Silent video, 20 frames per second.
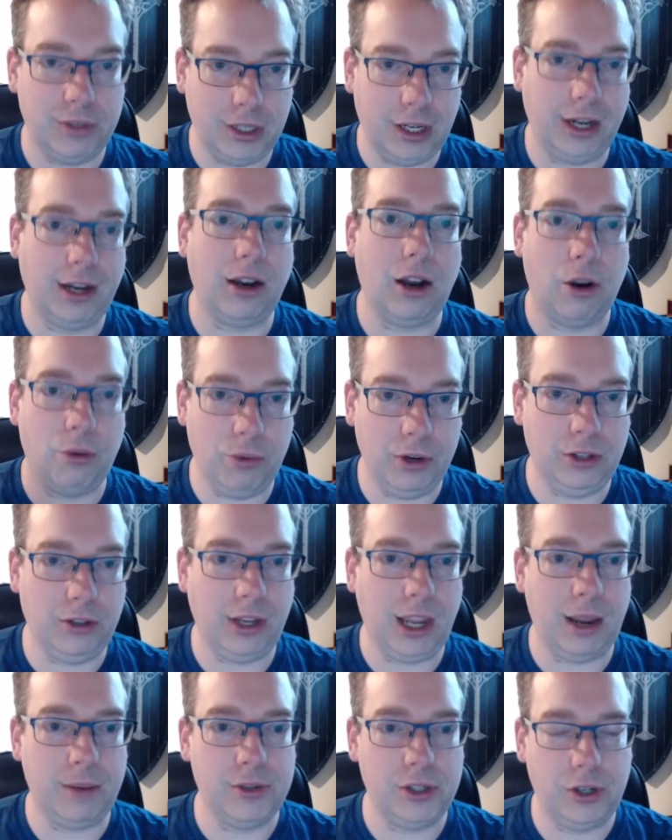like a real
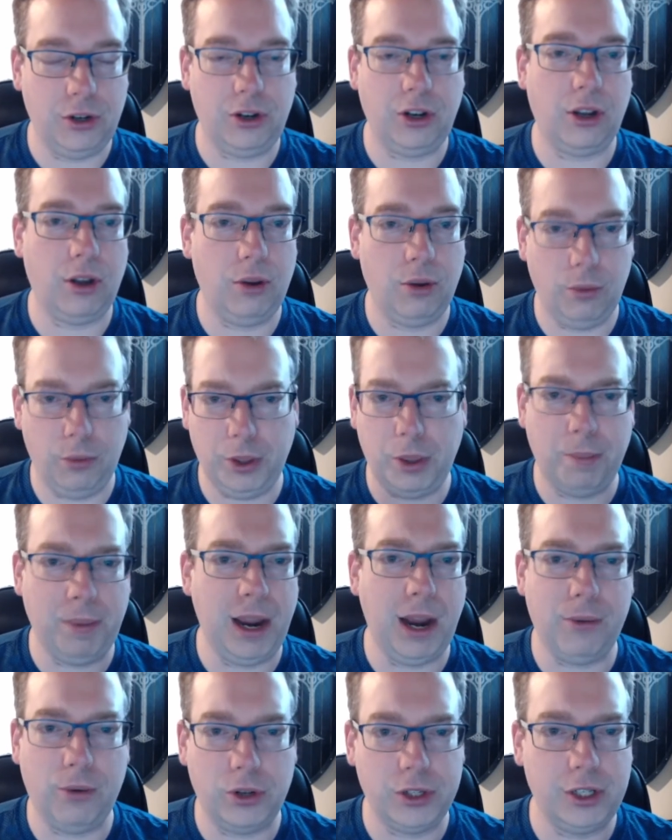game studio with a
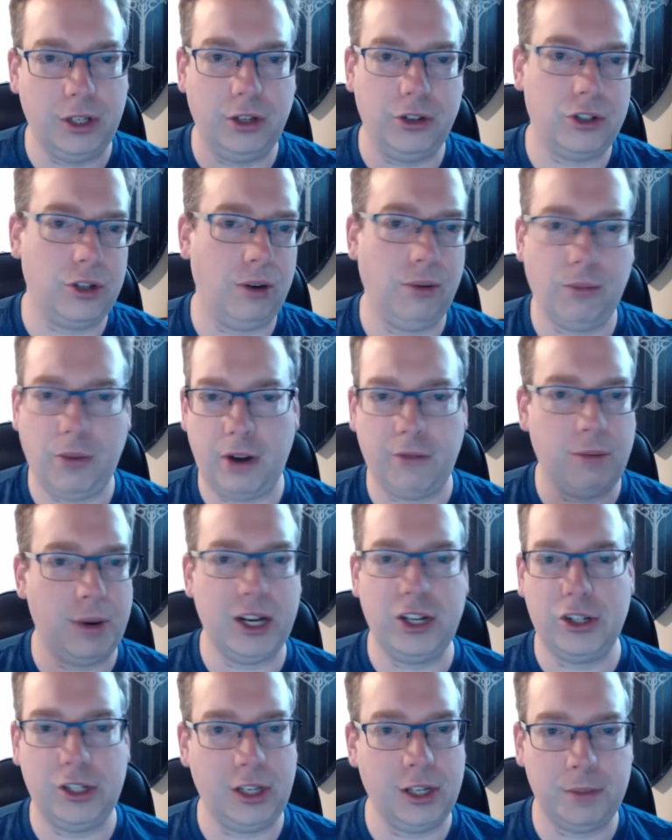payroll solution where everybody
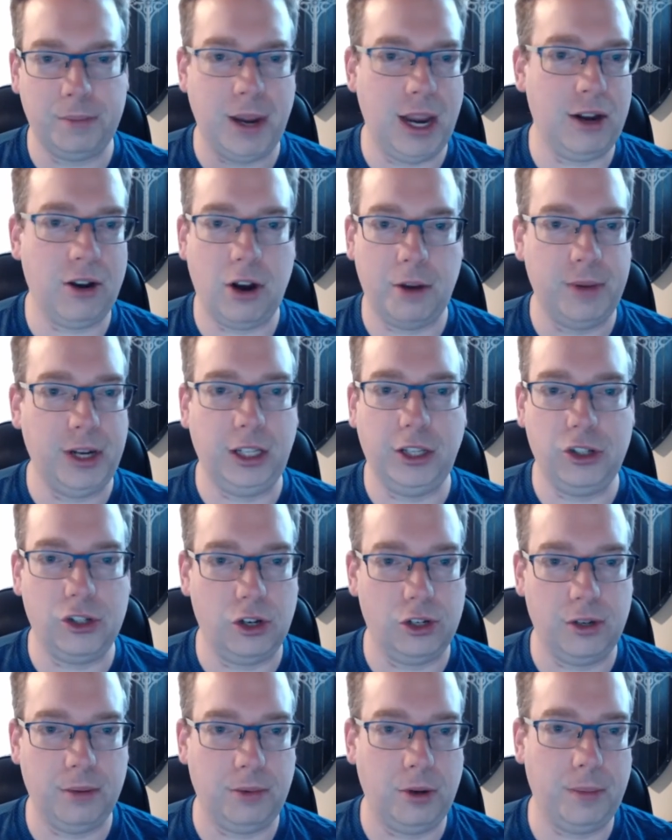just gets paid and automatically
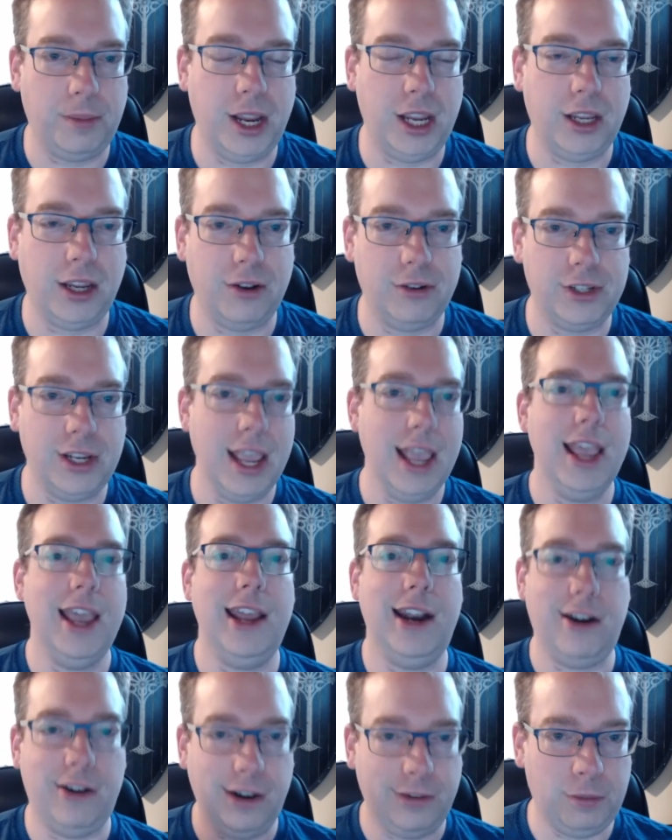shows up in their bank accounts,
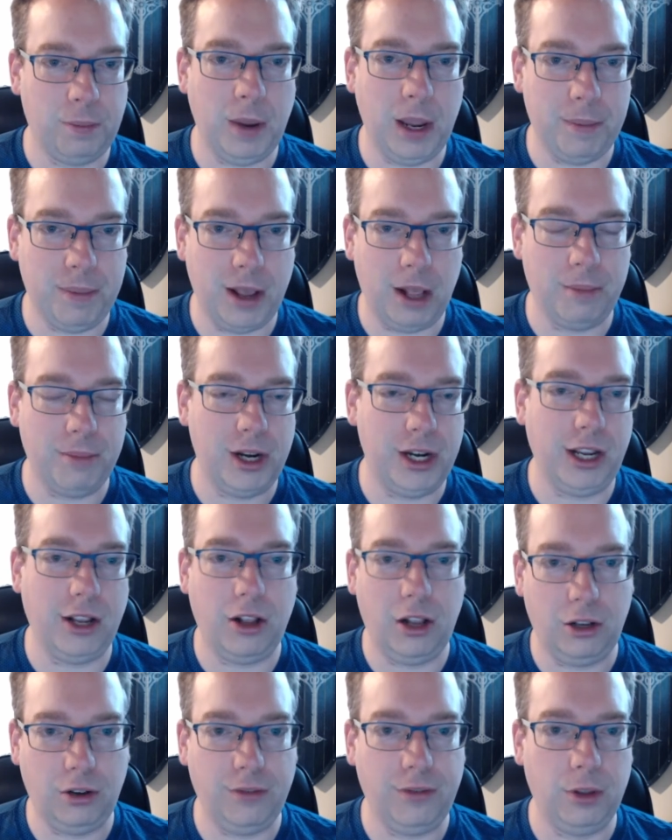and I don't have to PayPal money
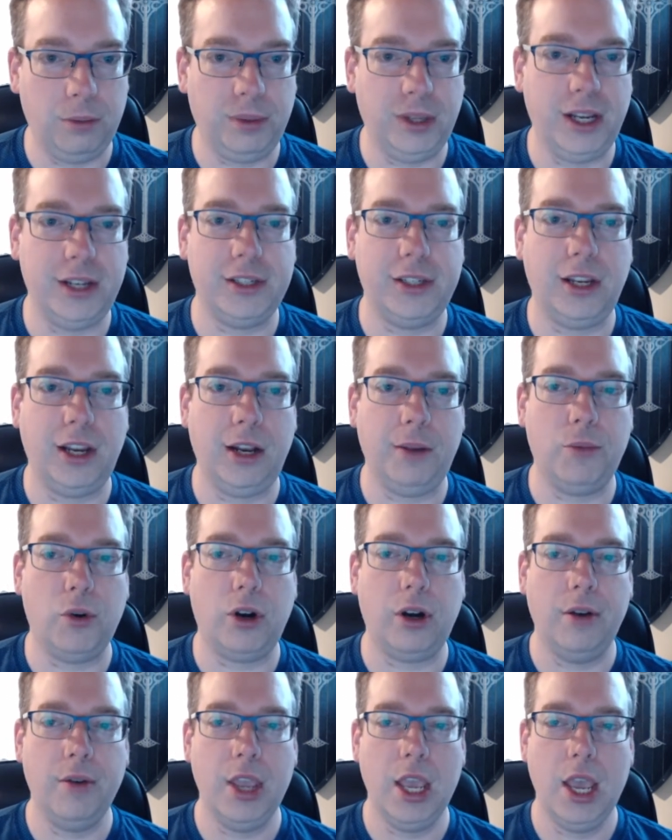all over the place
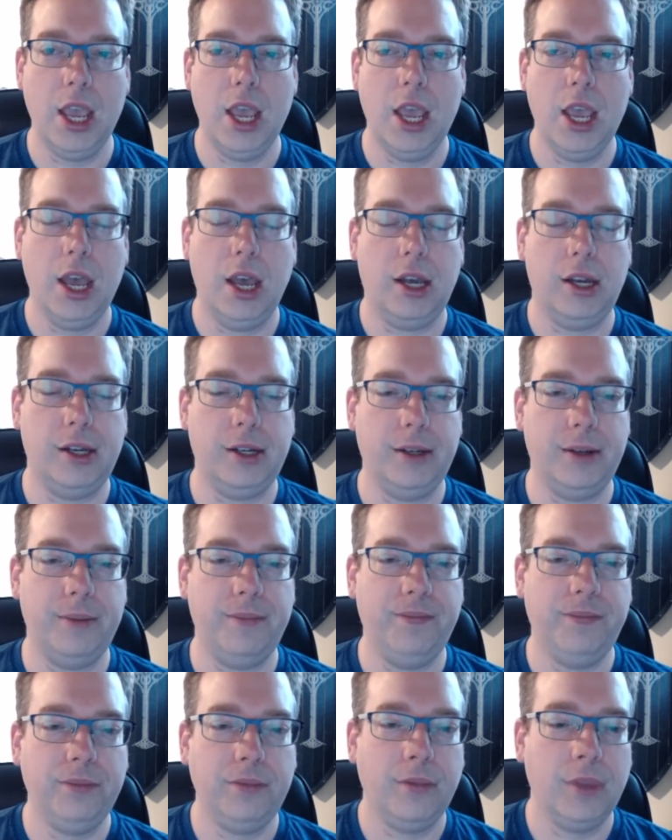anymore.
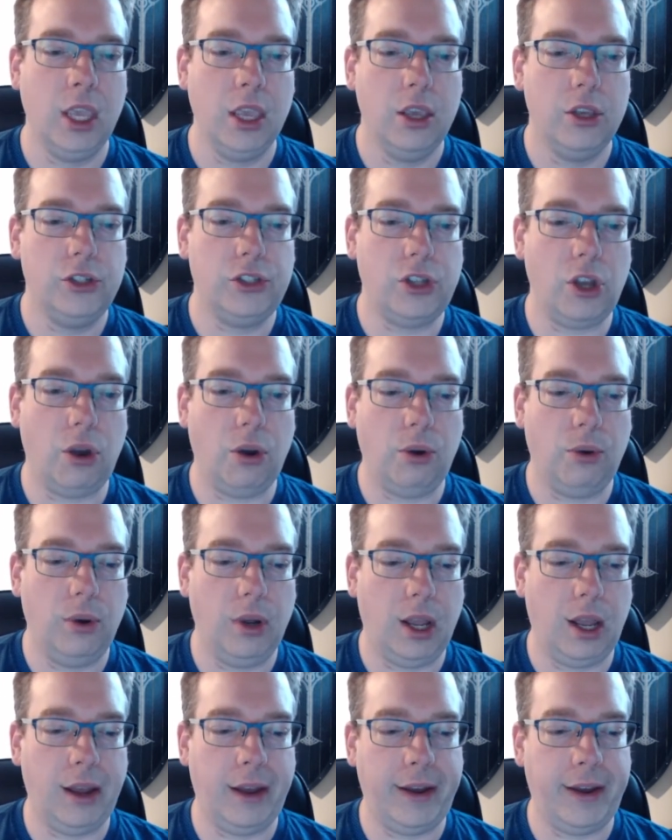So
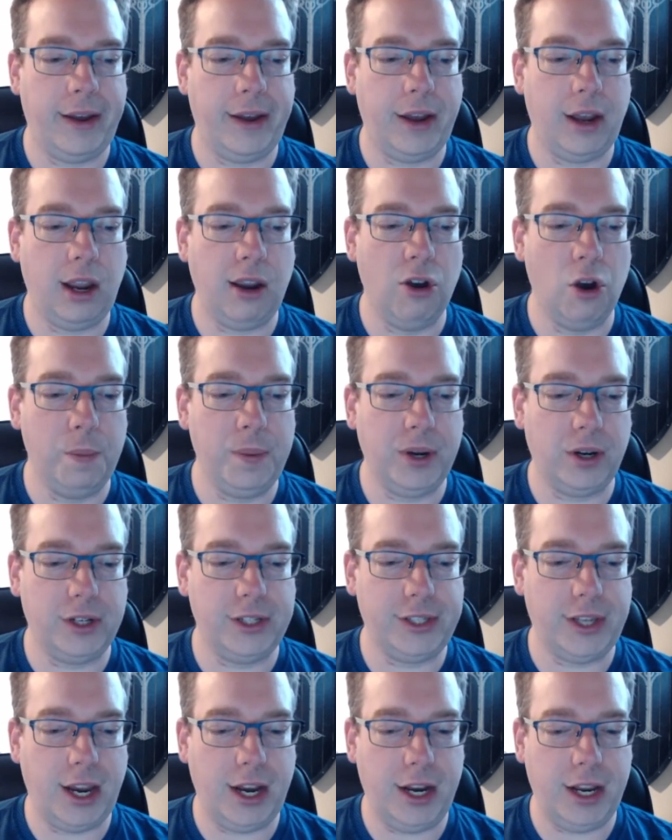I hope you're
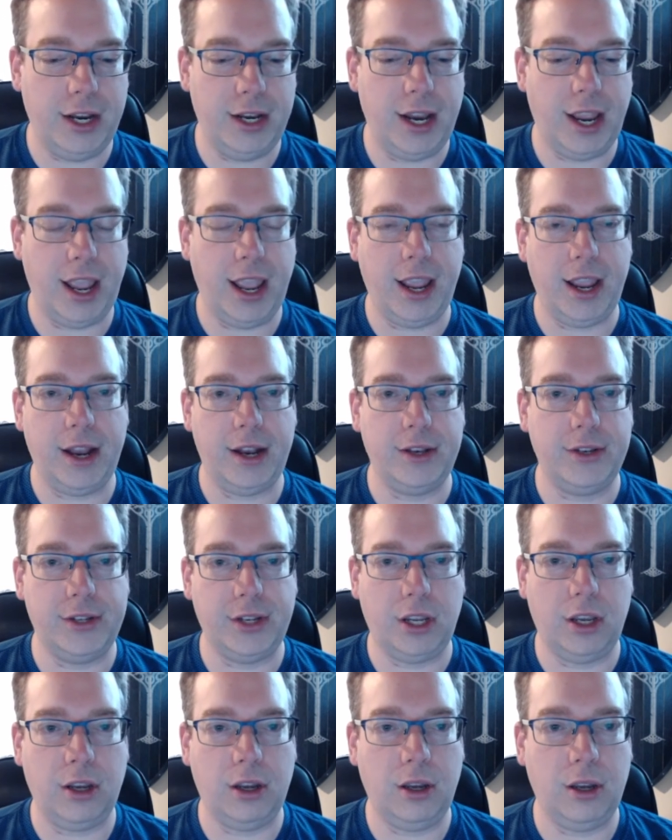excited, and
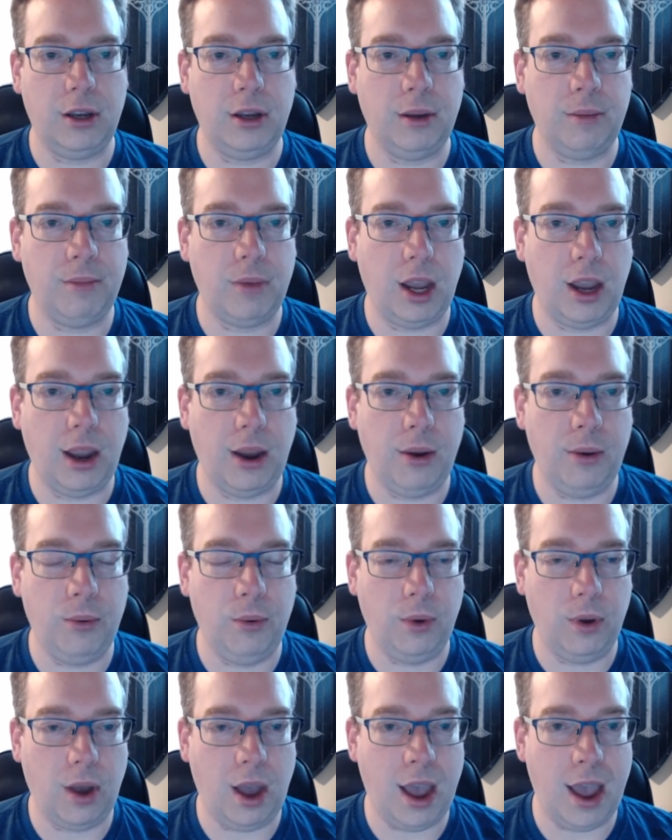
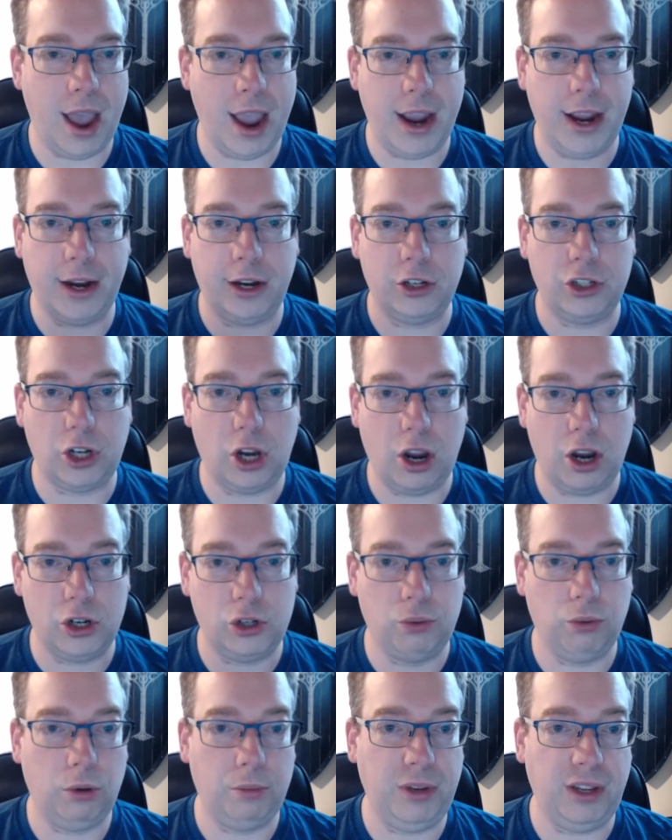I and
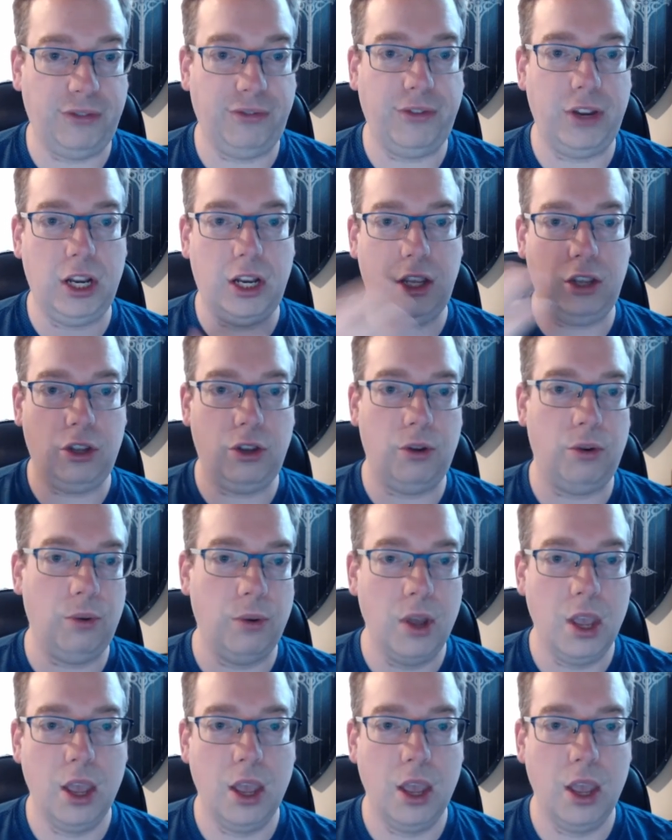Josh will be feeding you